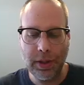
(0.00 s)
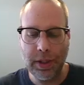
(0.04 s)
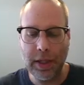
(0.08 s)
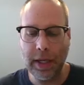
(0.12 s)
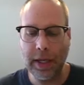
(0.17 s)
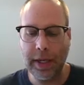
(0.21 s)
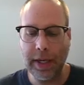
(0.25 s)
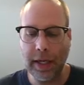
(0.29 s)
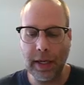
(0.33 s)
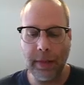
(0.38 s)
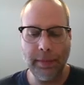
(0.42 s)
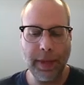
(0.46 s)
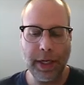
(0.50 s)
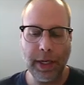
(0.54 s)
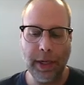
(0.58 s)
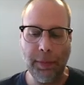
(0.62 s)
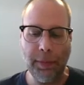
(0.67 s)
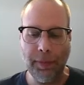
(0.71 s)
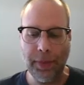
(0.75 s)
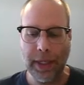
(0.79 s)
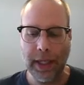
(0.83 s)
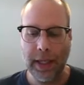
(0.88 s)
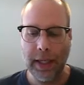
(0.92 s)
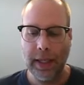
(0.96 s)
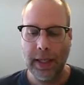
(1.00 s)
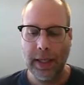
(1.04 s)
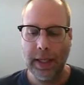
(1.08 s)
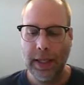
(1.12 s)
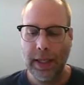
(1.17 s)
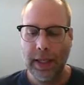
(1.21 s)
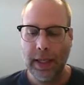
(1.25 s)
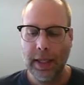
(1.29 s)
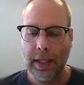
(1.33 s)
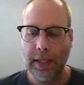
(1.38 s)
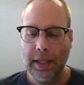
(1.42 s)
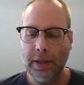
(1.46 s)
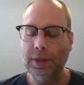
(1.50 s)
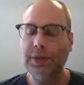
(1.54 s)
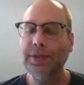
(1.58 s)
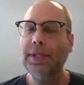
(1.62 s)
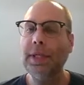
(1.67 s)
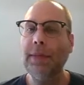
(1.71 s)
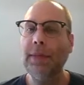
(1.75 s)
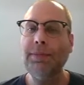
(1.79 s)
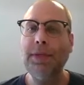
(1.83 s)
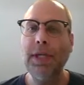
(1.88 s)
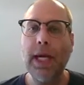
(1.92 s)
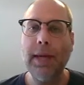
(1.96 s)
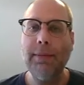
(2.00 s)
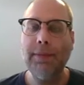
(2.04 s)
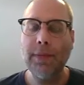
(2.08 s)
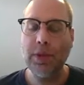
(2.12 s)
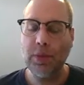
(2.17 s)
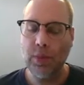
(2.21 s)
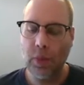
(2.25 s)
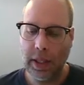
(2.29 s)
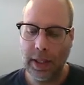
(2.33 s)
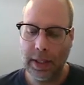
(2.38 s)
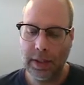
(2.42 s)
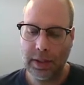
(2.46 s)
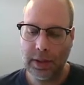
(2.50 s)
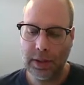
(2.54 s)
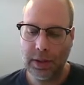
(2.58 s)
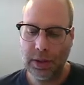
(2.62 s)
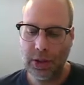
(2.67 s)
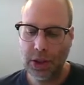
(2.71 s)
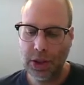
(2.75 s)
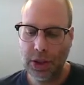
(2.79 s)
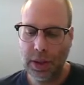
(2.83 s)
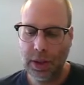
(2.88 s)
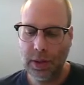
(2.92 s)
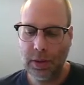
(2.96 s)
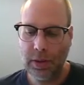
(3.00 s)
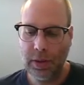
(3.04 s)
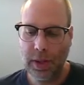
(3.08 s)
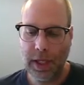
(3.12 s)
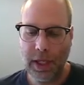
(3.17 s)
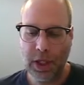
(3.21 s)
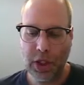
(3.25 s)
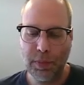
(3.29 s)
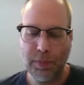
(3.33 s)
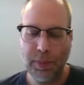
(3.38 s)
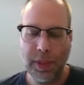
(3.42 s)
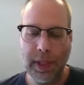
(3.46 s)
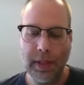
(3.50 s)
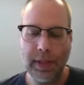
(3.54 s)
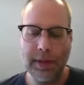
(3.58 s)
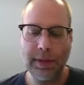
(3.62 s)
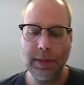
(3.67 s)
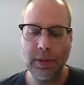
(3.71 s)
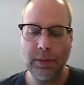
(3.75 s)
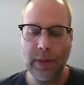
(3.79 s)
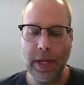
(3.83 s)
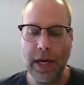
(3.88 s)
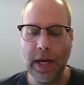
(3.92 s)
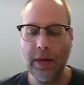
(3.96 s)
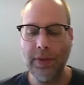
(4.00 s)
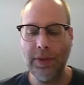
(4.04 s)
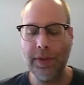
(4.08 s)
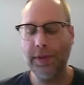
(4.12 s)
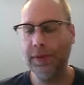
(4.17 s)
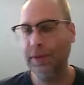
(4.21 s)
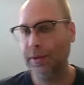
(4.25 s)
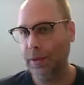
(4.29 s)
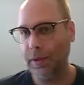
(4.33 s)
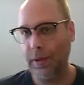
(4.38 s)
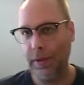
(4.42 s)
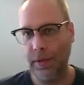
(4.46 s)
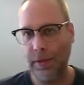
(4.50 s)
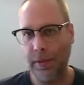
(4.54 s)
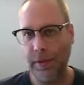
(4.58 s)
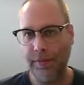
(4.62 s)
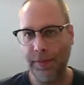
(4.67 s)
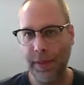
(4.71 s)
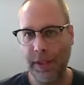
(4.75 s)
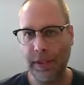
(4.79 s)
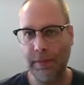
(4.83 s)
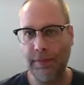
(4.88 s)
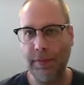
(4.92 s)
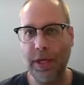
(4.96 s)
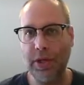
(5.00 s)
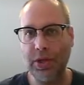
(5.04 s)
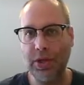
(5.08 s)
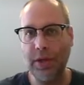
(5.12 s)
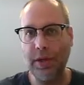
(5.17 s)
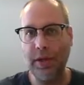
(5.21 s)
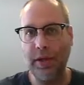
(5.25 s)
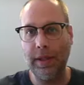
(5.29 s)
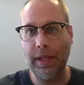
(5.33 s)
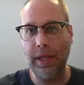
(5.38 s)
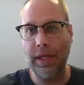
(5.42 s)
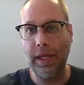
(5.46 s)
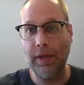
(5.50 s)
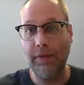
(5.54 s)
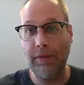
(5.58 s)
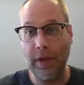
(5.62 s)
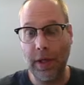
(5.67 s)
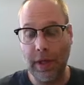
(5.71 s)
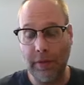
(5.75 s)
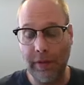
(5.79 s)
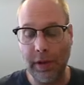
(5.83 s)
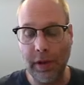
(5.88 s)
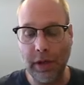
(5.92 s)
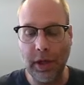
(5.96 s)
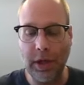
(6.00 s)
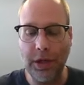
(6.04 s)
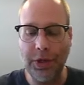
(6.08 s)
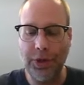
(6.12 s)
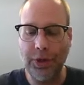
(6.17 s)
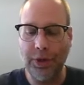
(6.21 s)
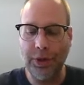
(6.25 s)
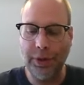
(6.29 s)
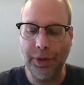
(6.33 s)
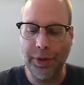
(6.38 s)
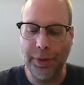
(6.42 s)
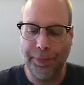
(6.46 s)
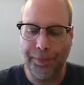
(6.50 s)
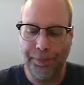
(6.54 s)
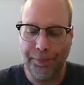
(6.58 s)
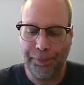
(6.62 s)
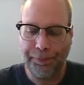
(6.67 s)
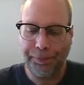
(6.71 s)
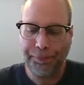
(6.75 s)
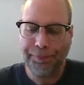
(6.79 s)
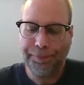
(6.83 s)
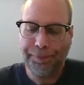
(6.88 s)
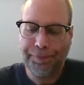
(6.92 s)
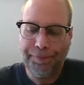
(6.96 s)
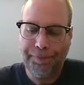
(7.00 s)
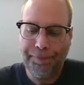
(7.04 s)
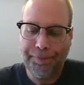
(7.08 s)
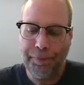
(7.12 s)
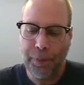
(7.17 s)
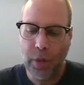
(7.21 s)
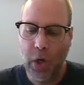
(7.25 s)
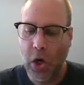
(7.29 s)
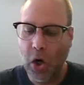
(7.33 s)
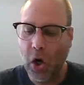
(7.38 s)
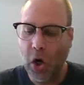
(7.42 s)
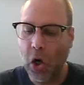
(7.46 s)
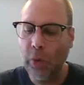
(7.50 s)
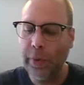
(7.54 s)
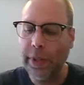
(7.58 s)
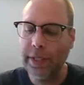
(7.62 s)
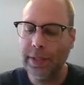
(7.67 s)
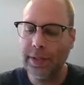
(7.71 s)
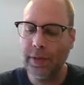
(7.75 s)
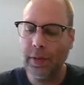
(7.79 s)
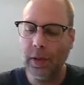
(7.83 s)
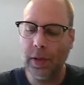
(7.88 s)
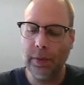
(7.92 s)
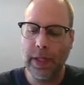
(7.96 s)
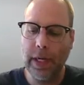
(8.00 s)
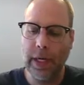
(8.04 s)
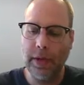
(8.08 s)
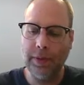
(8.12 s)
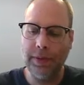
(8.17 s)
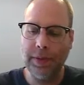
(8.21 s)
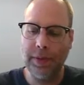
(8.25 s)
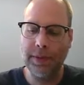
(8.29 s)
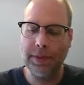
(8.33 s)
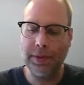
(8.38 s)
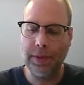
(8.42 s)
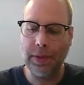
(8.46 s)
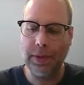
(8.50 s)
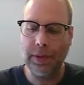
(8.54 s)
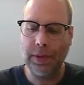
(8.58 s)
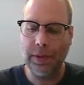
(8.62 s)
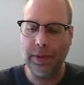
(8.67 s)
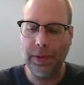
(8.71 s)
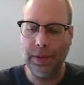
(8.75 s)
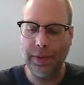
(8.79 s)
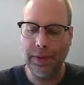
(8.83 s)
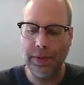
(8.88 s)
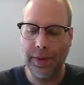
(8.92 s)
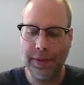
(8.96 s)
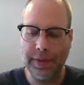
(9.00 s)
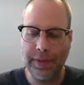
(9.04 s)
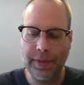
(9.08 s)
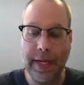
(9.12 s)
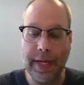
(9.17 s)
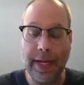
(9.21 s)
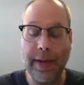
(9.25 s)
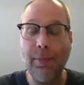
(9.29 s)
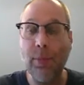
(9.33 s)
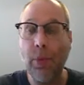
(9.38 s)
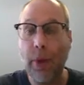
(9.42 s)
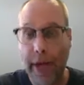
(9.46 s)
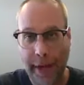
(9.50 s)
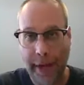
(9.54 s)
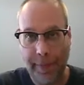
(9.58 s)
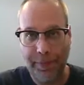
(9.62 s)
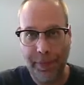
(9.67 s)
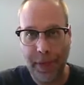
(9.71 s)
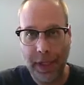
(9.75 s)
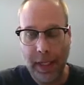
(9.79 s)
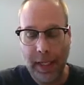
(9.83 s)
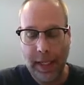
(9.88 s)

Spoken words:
you're talking about. You'll sometimes want to show each piece around the circle, especially if you have a larger group. Always go around the circle the same way